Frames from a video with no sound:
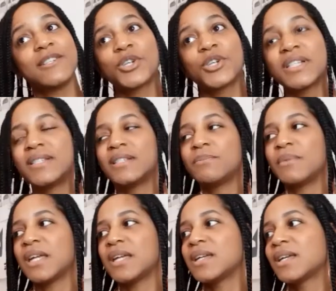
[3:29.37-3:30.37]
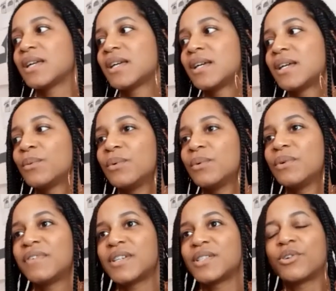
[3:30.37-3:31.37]
trusted me with
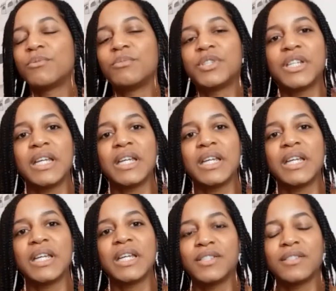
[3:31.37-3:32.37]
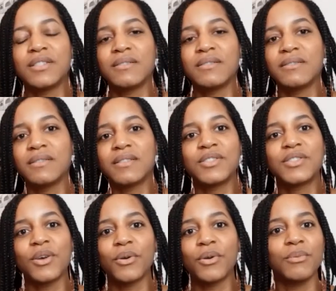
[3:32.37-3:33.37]
her sewing machine that I could
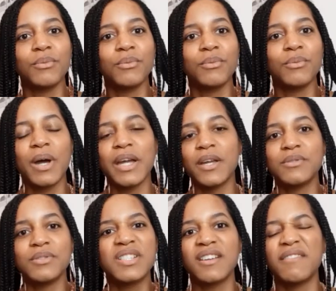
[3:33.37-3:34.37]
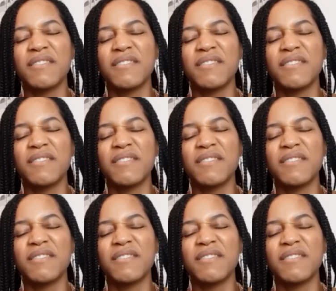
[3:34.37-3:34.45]
sew my own stuff.